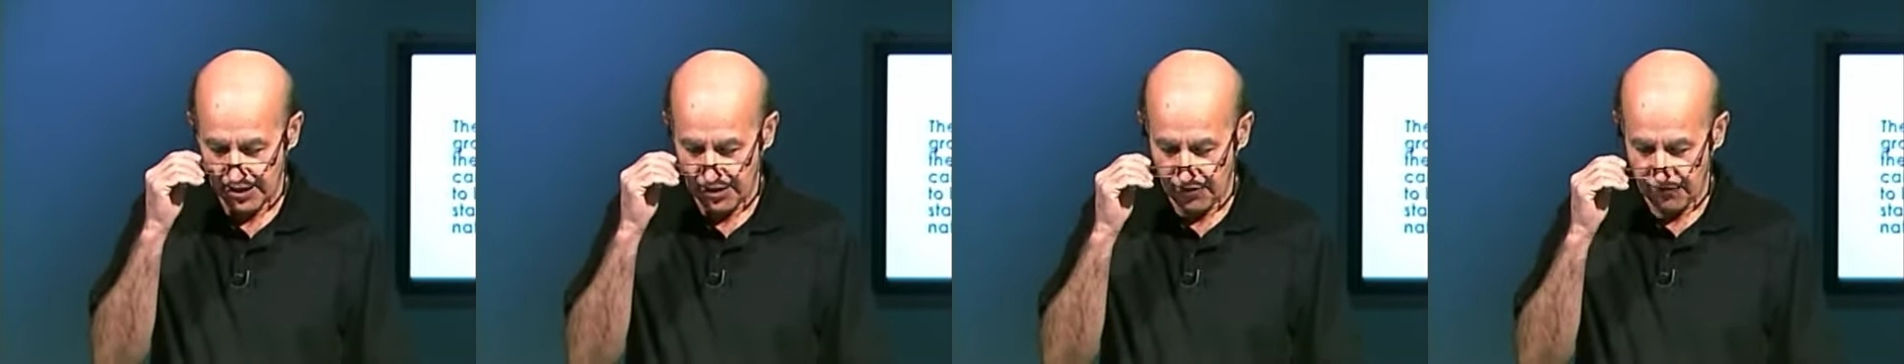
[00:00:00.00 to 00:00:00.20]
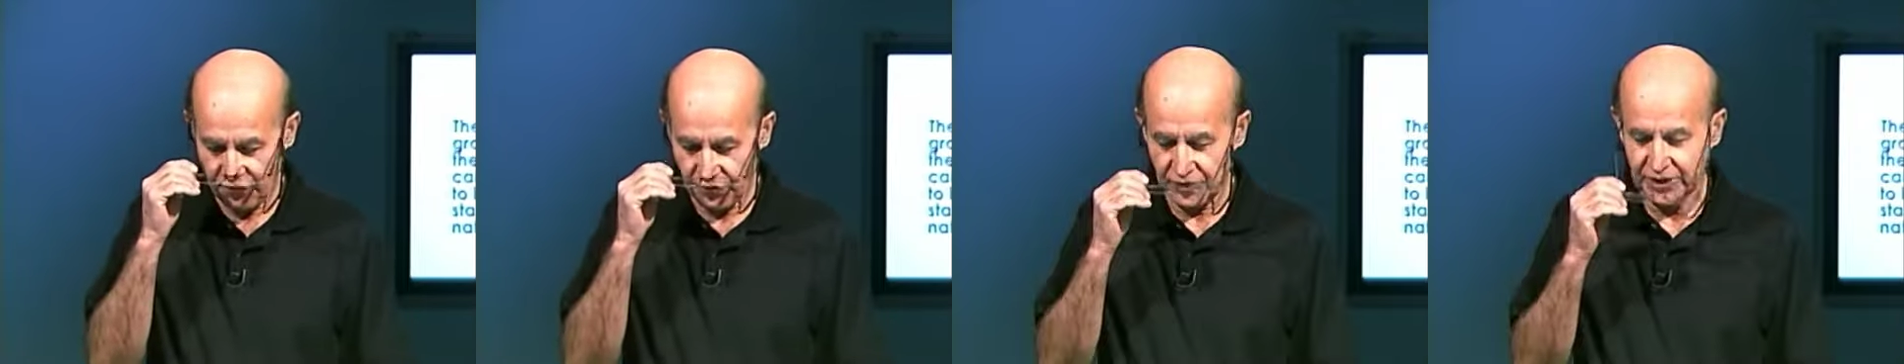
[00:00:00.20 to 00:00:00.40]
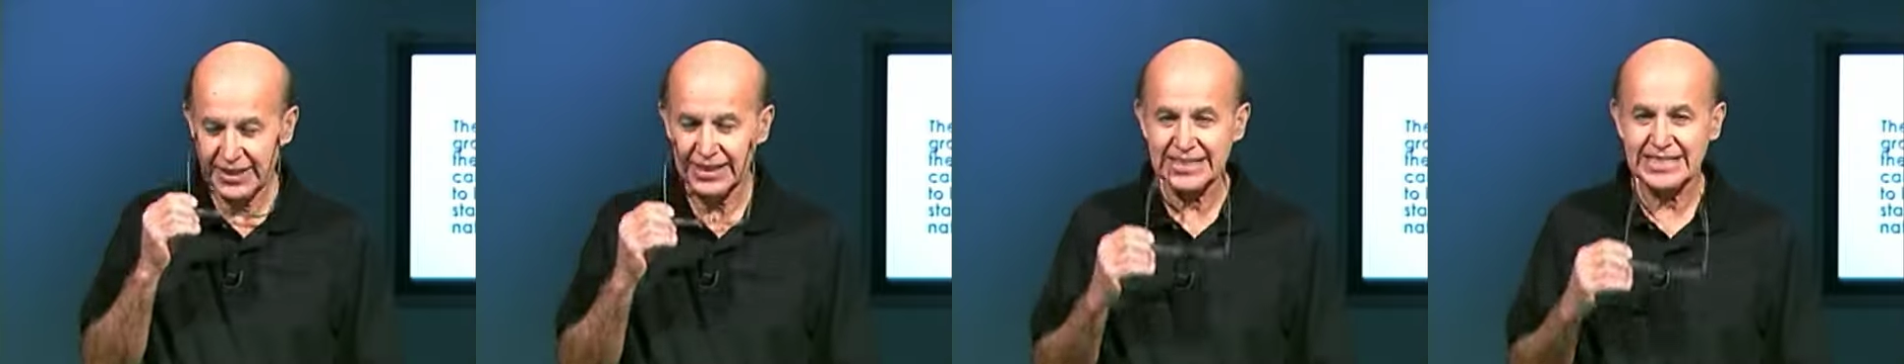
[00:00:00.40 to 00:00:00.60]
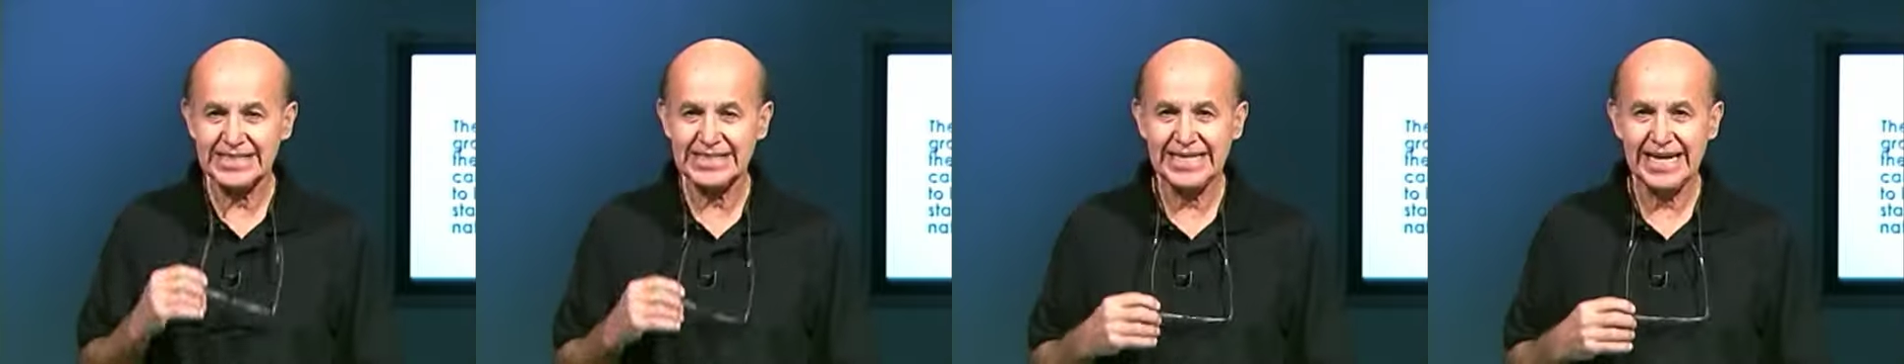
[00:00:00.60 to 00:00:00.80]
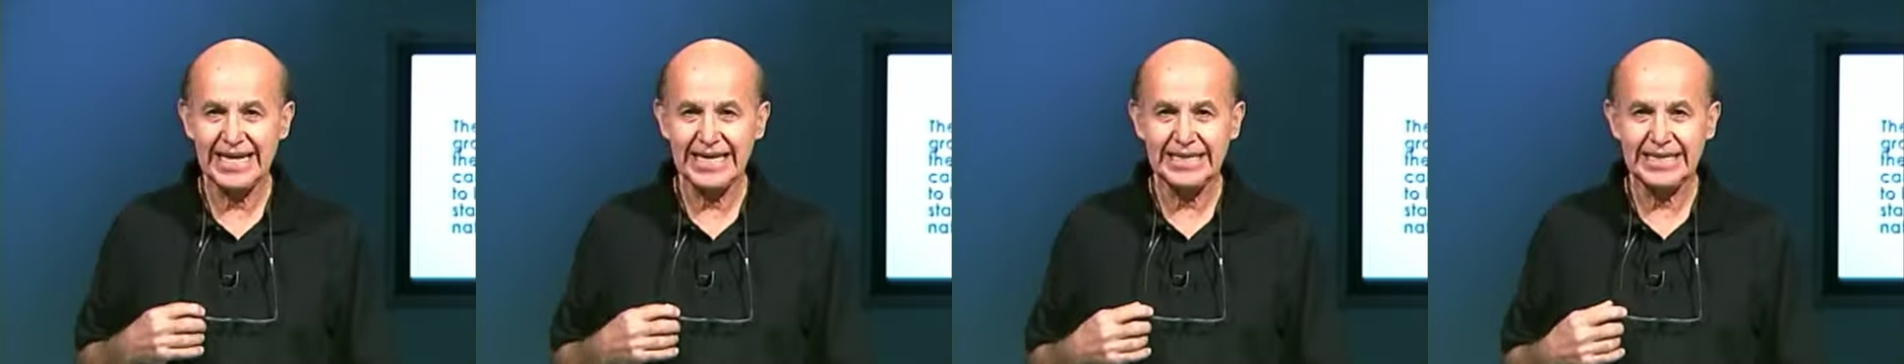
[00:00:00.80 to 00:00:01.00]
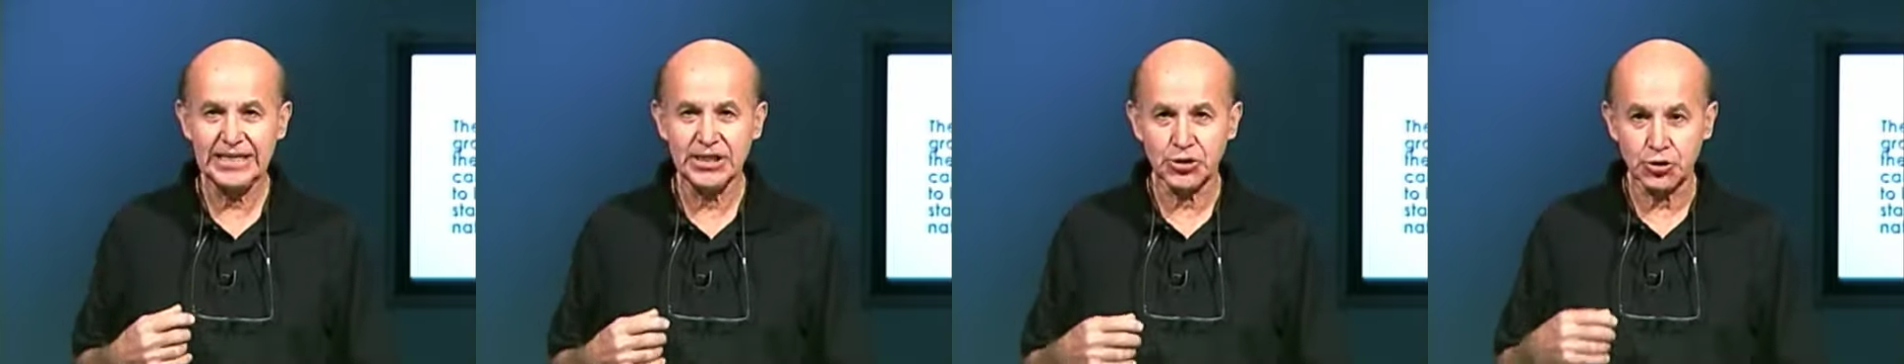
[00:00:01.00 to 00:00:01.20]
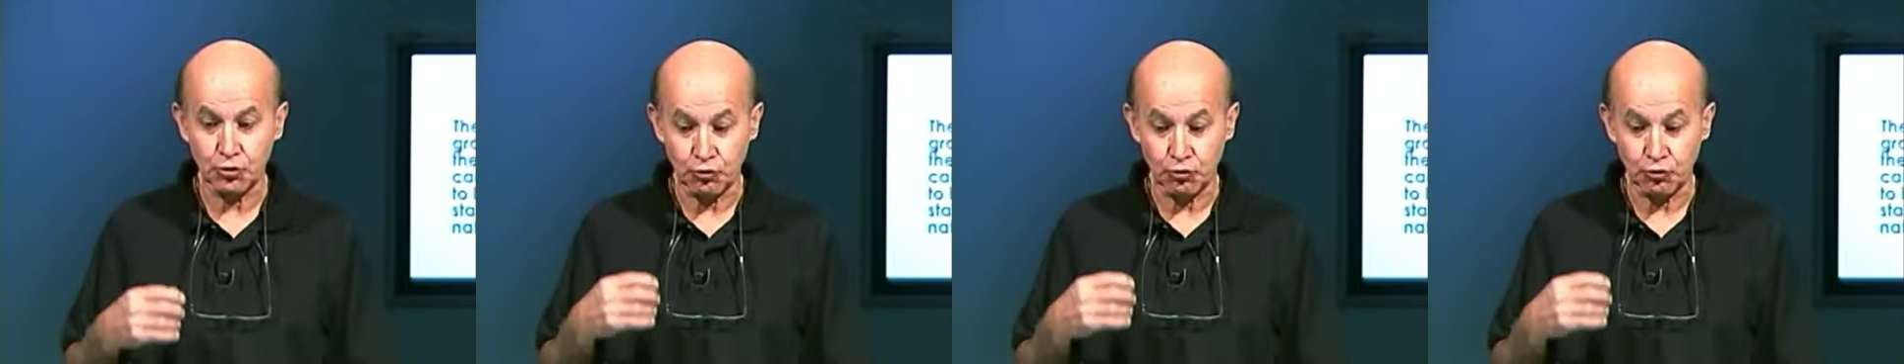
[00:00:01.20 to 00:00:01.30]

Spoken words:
for the state is